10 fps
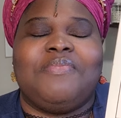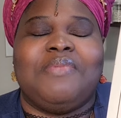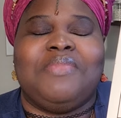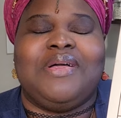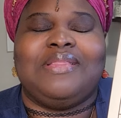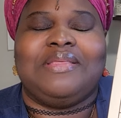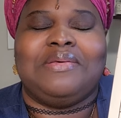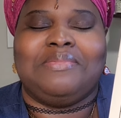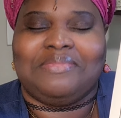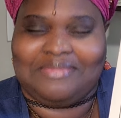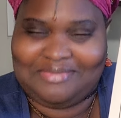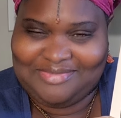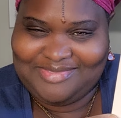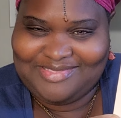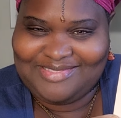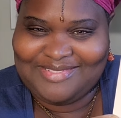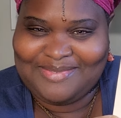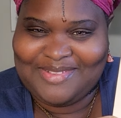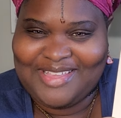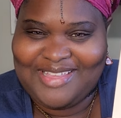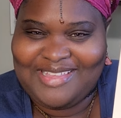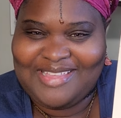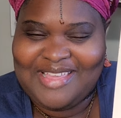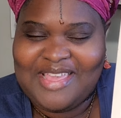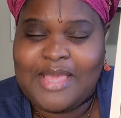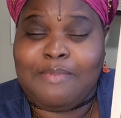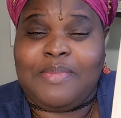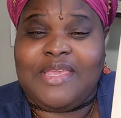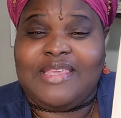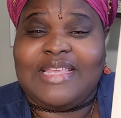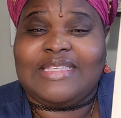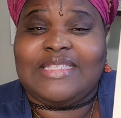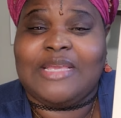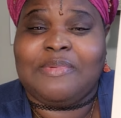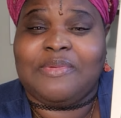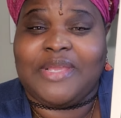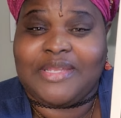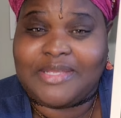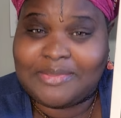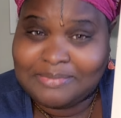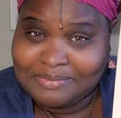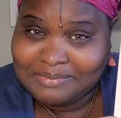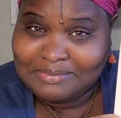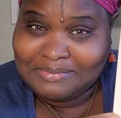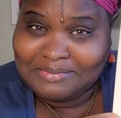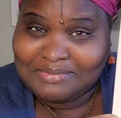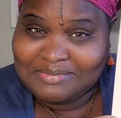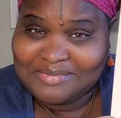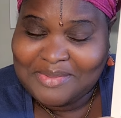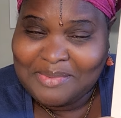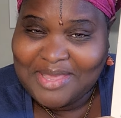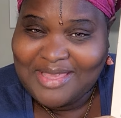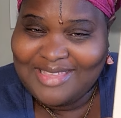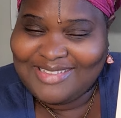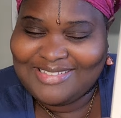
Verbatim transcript: from among them. Okay? Be ye separated. Okay?